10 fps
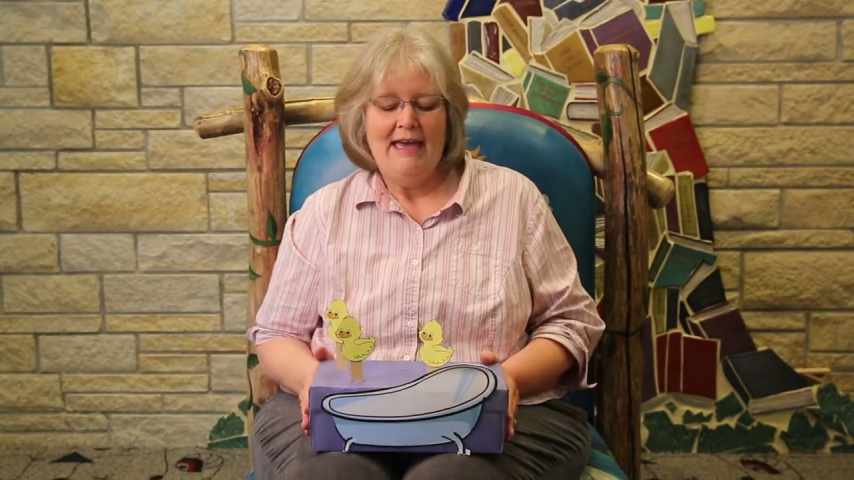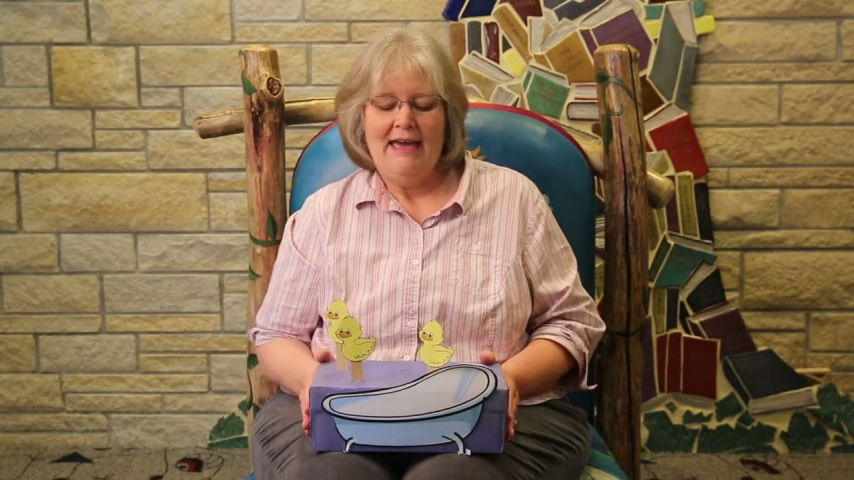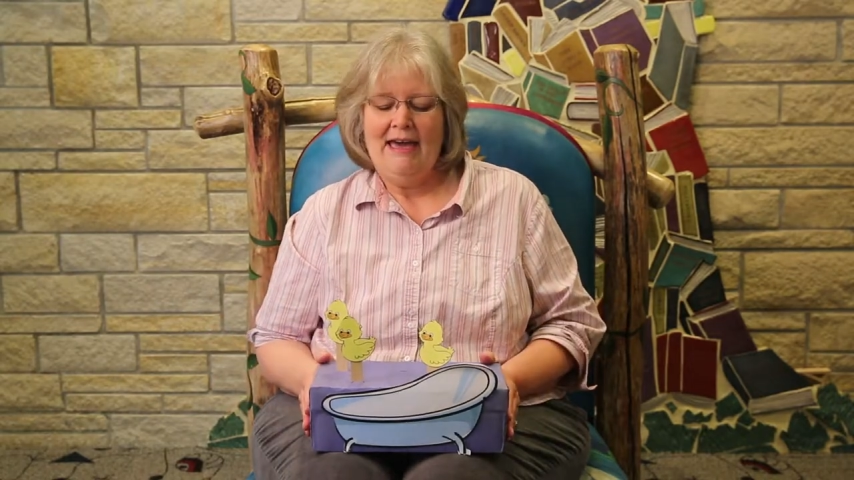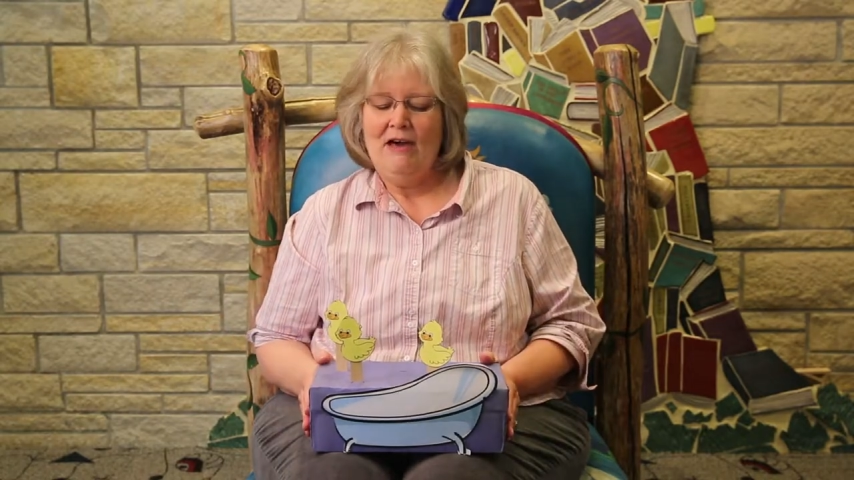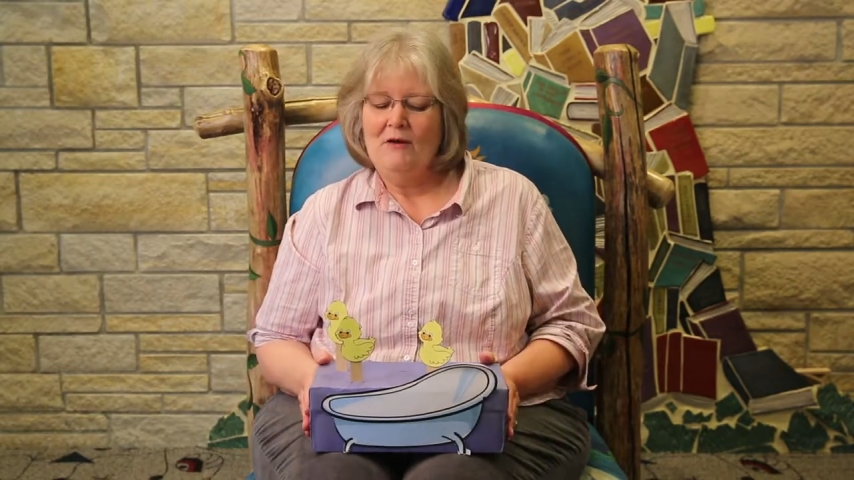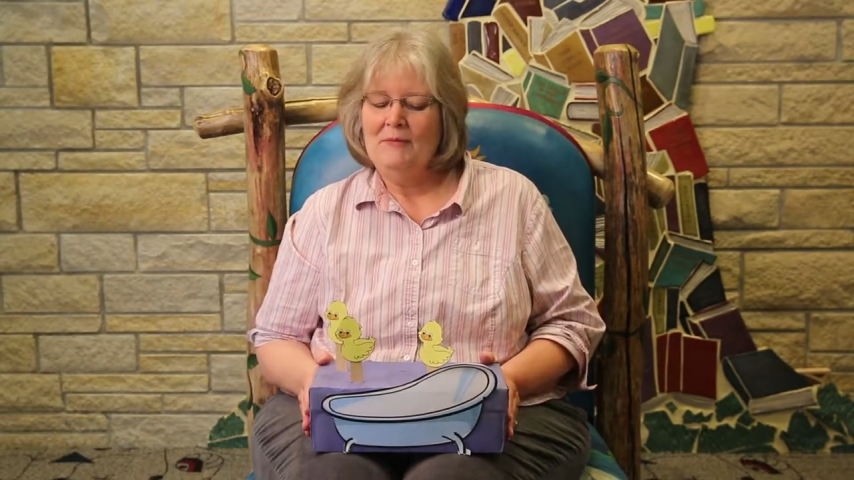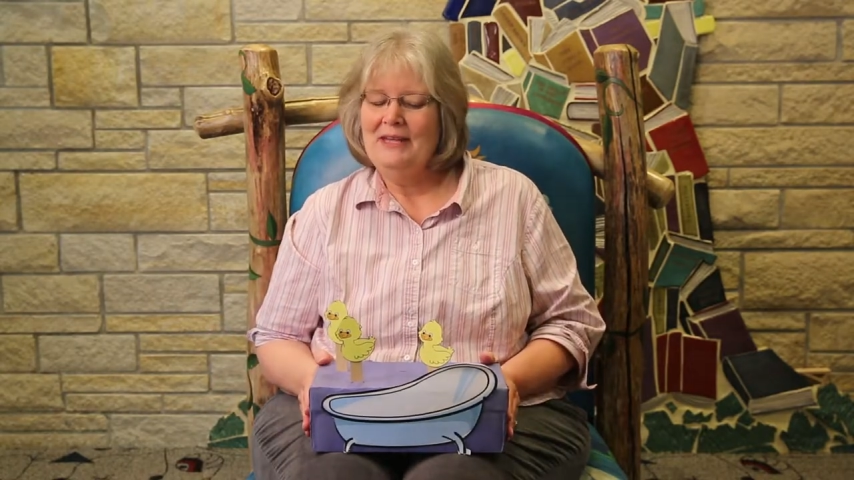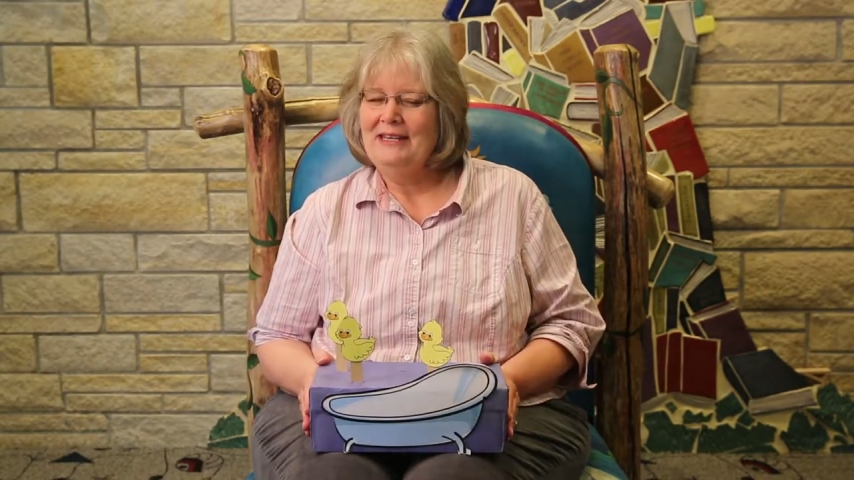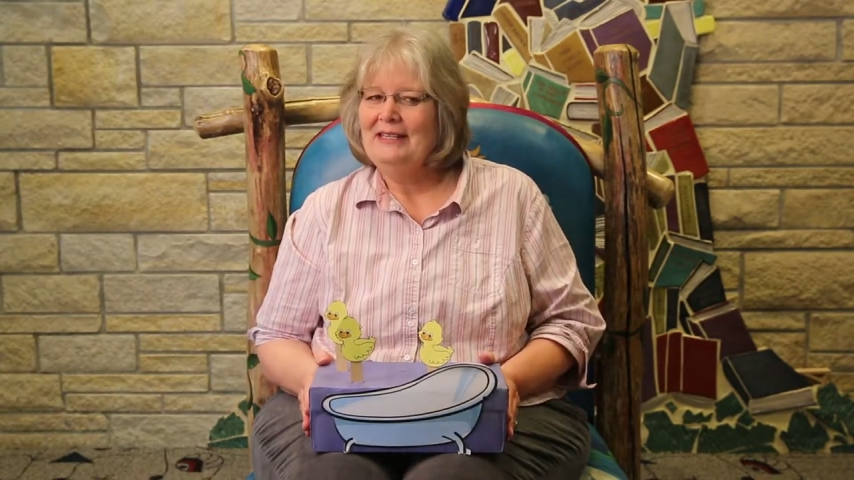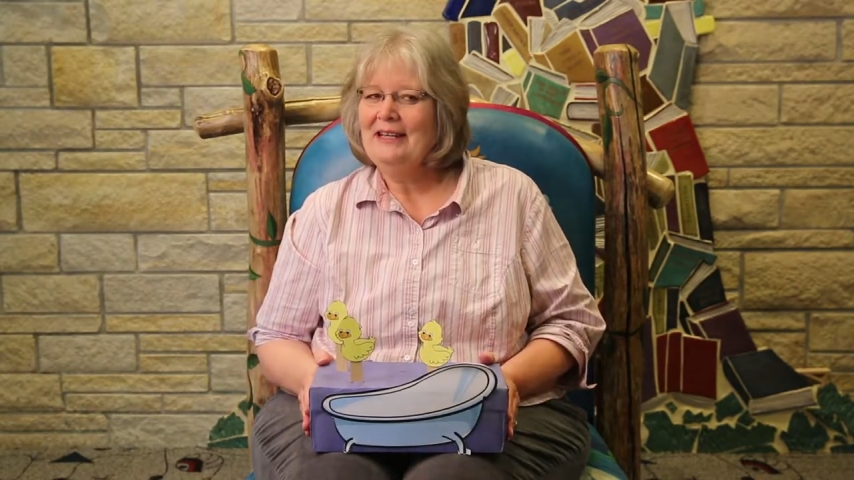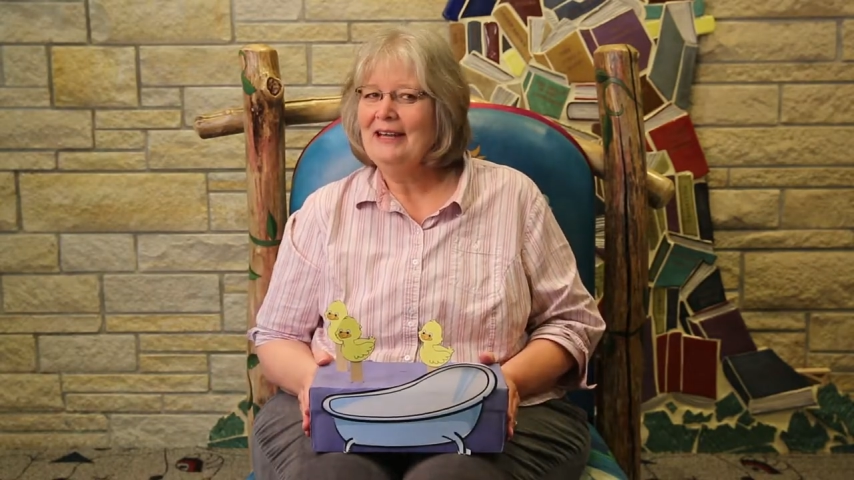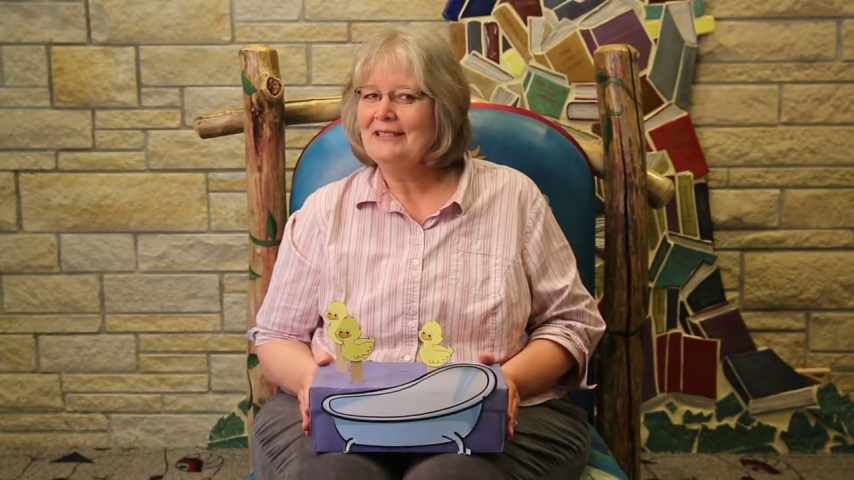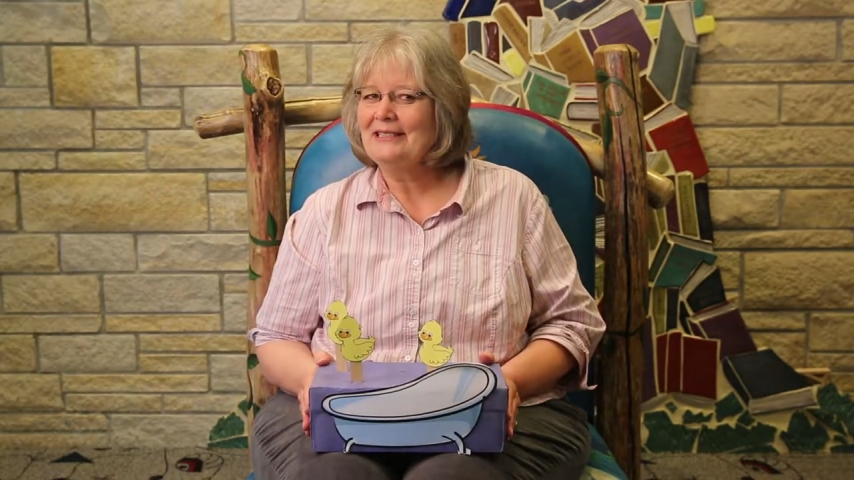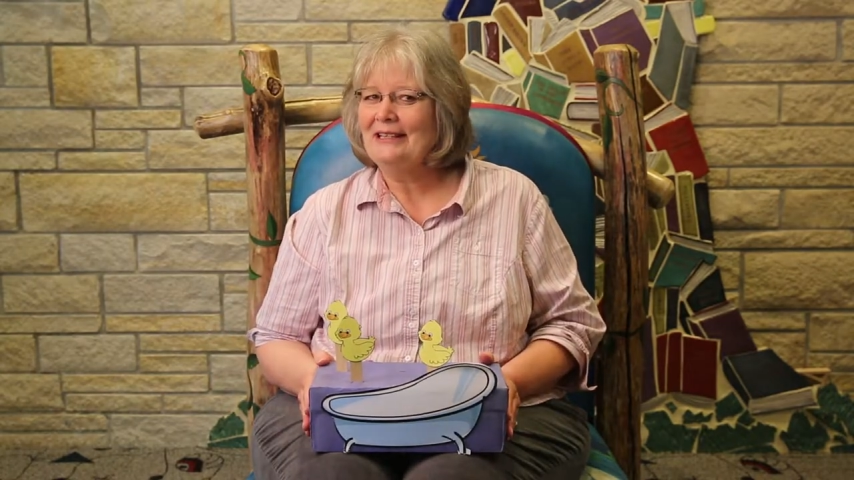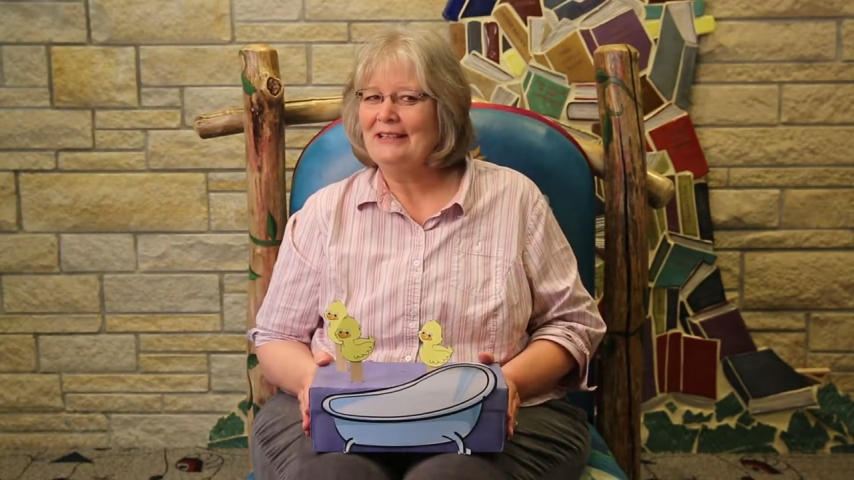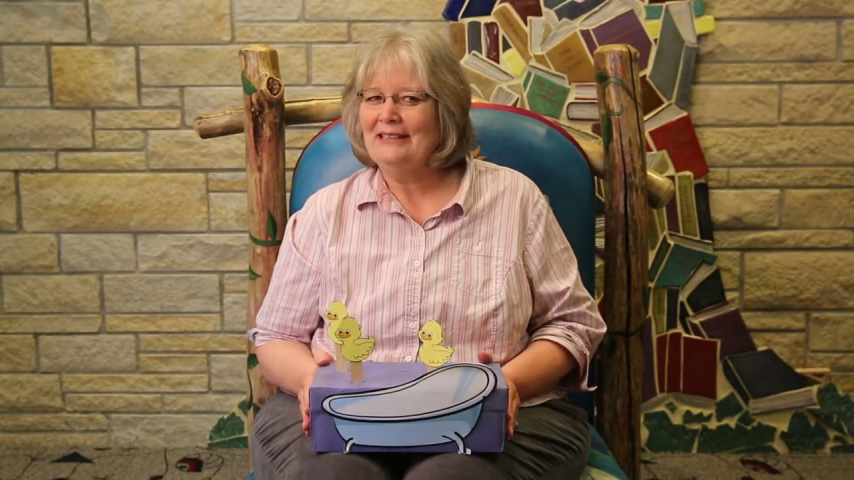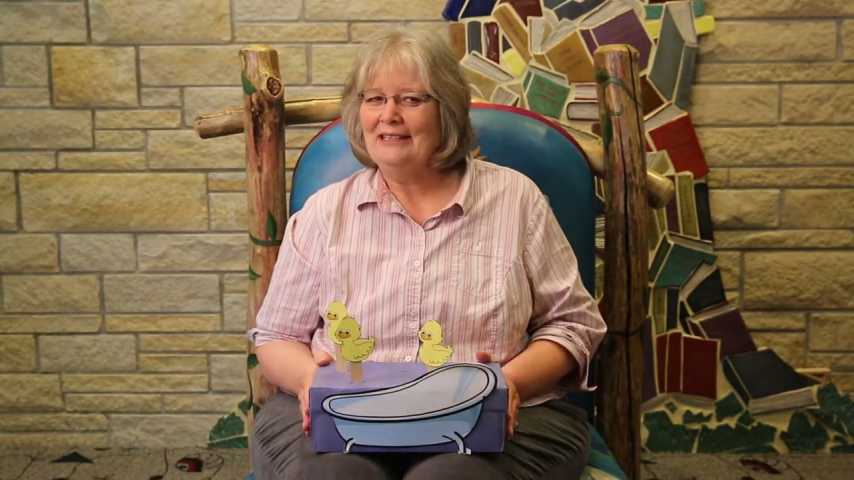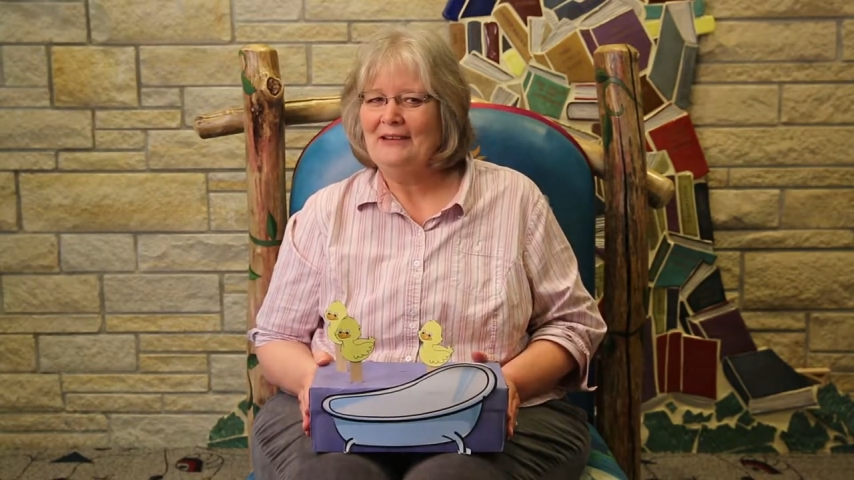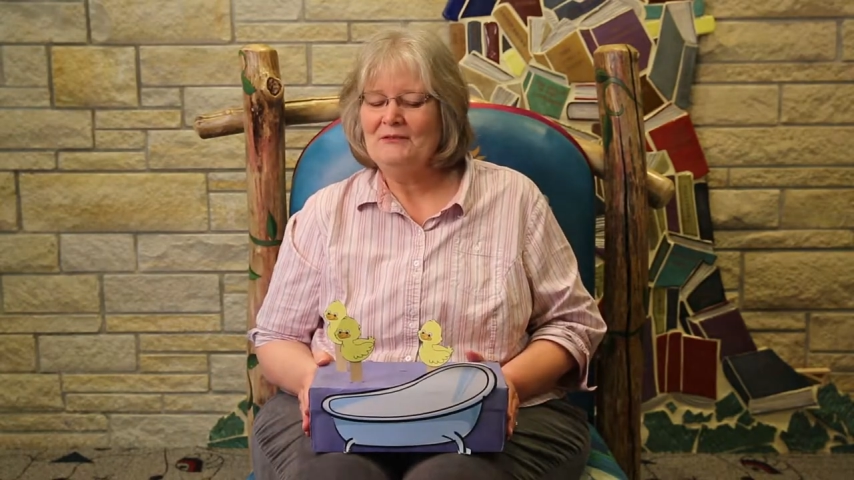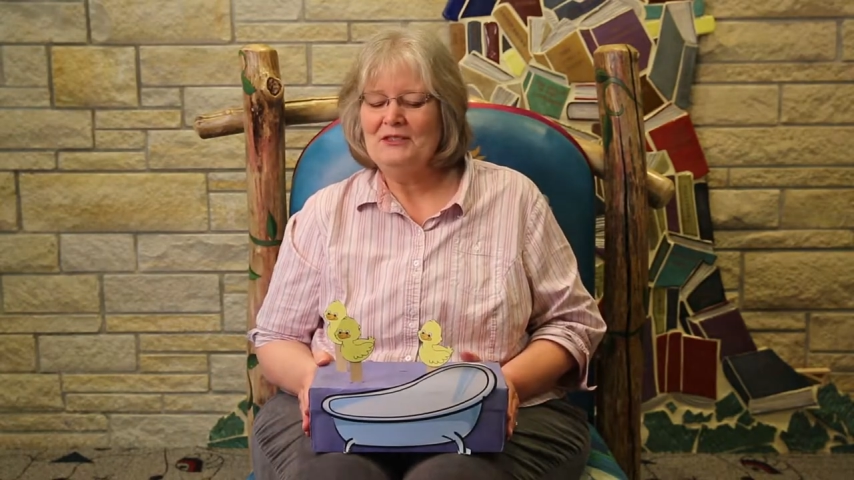How many ducks are
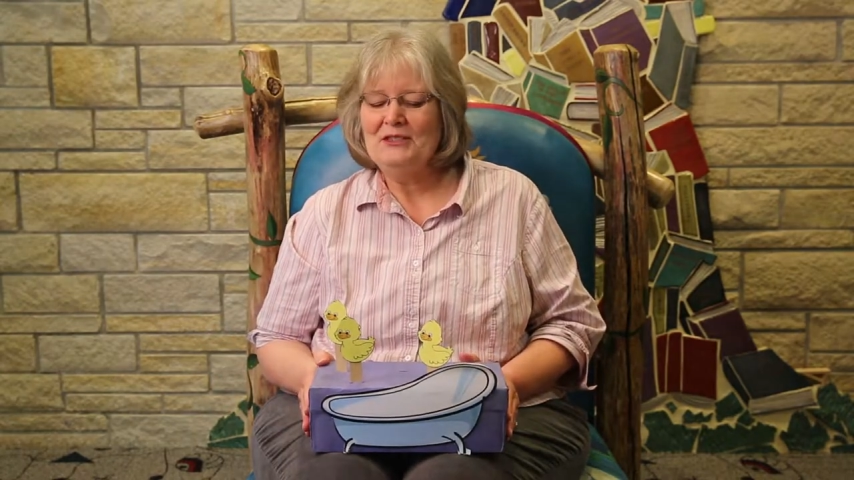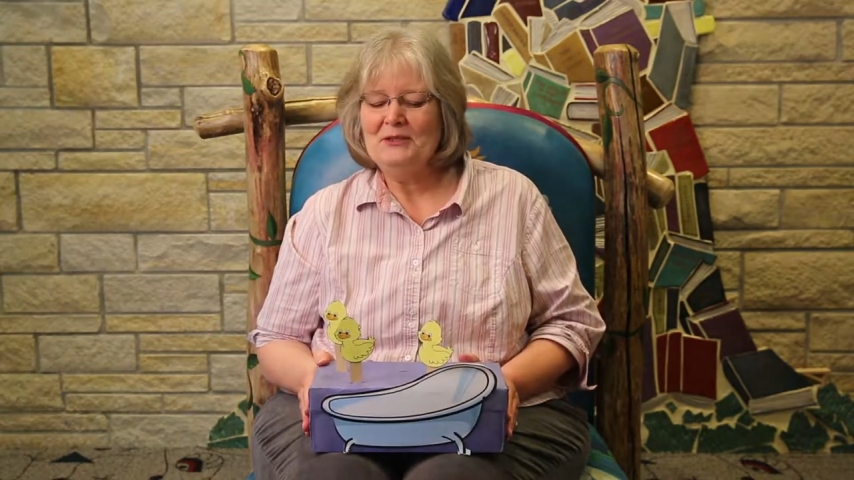left